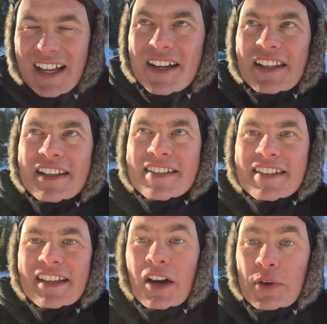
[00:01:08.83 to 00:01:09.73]
uh, let's
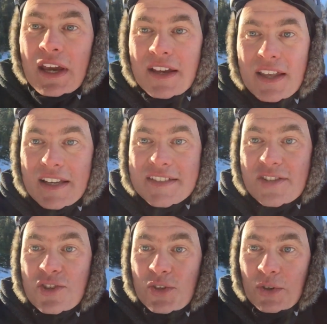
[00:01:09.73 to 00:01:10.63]
see. Oh yeah, uh,
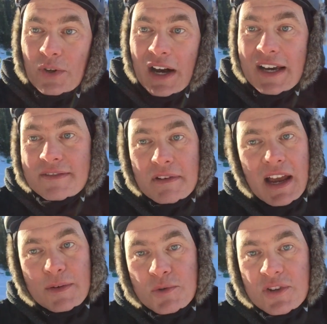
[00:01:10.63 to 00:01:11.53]
did you know, I,
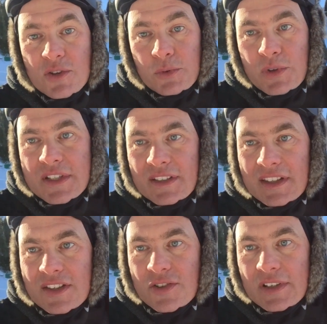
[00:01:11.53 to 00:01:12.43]
I was reading
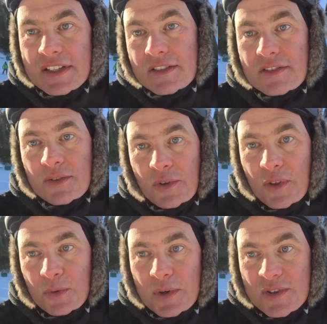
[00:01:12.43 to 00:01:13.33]
the internet, did you know
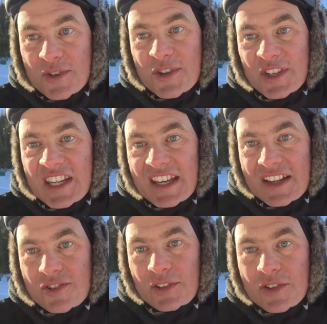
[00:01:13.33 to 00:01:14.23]
that the word ski
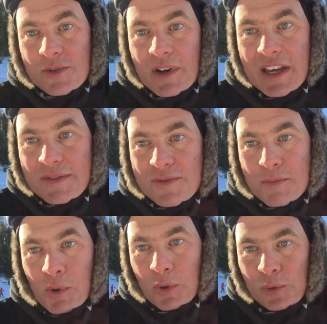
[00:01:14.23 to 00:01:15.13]
actually derives
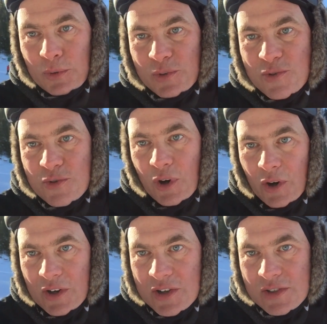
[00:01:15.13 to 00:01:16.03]
from Old
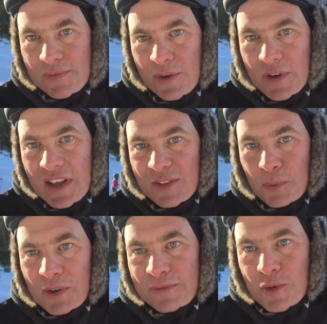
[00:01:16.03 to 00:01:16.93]
Norse for uh, the
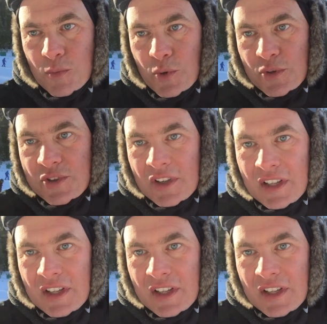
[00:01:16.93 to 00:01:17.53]
word for wood?